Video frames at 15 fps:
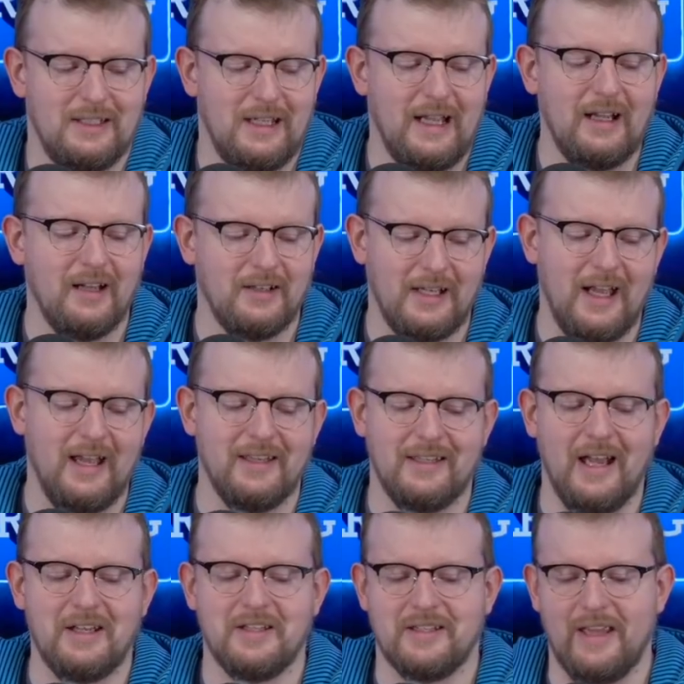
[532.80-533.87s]

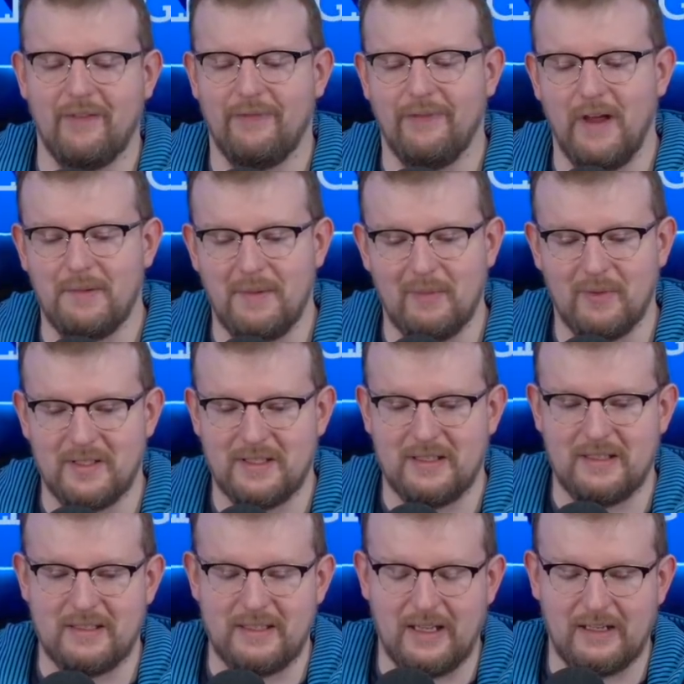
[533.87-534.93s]
I just have fond memories of
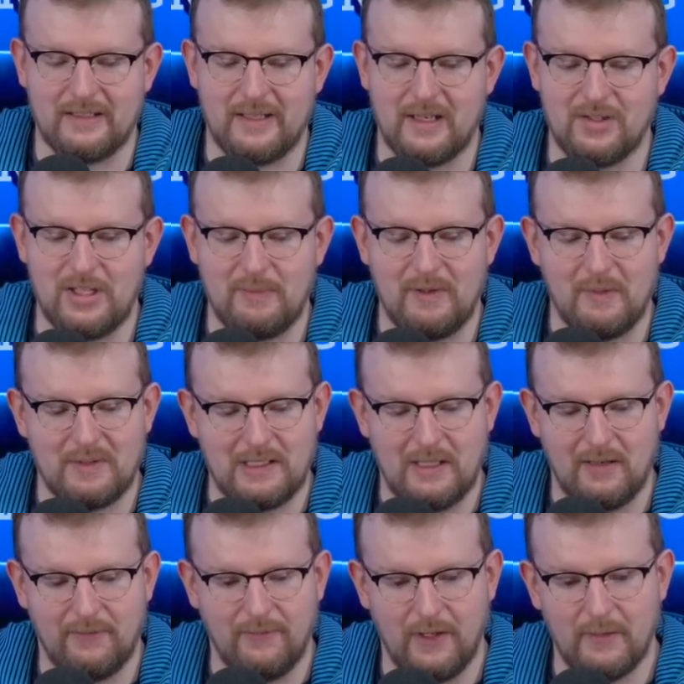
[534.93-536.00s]
this set because that GP was a
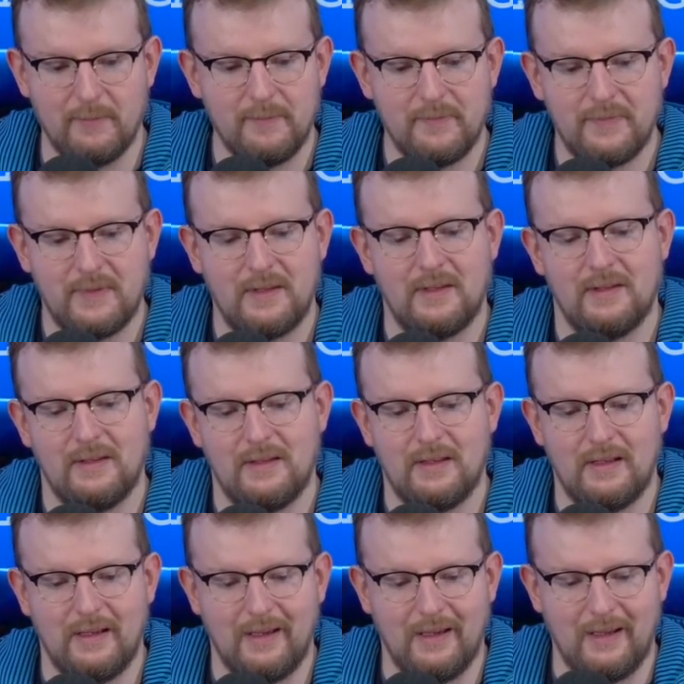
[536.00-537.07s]
lot of fun,
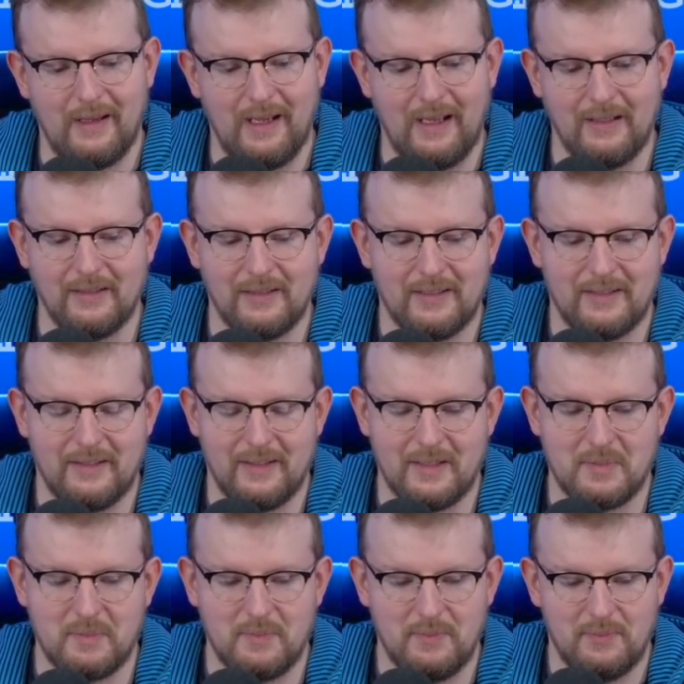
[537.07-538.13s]
and
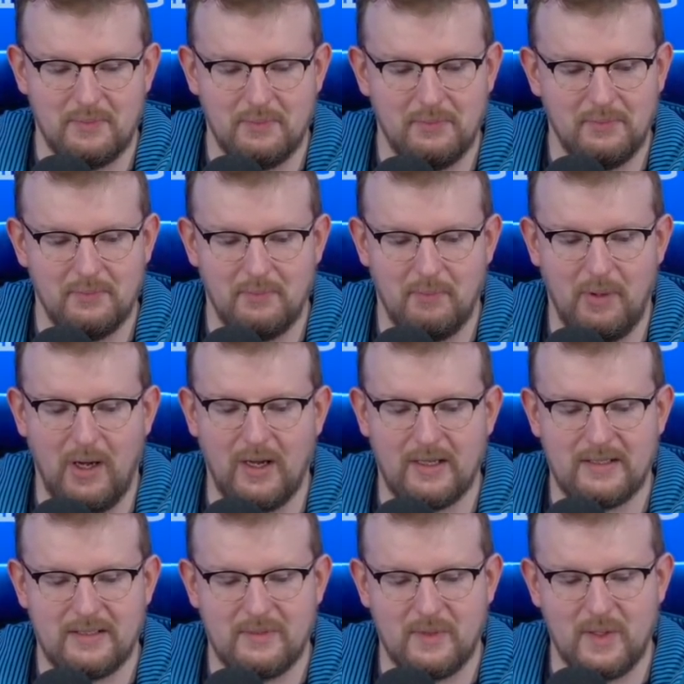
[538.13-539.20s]
this
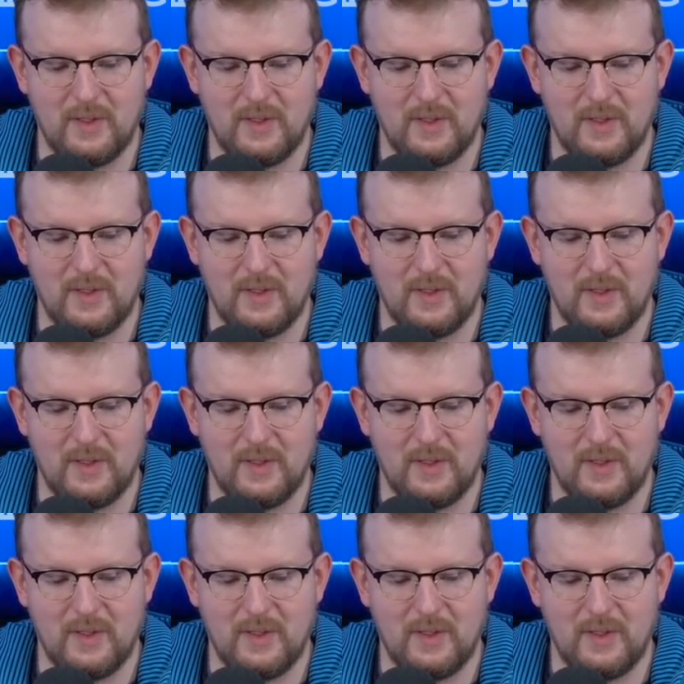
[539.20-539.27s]
box.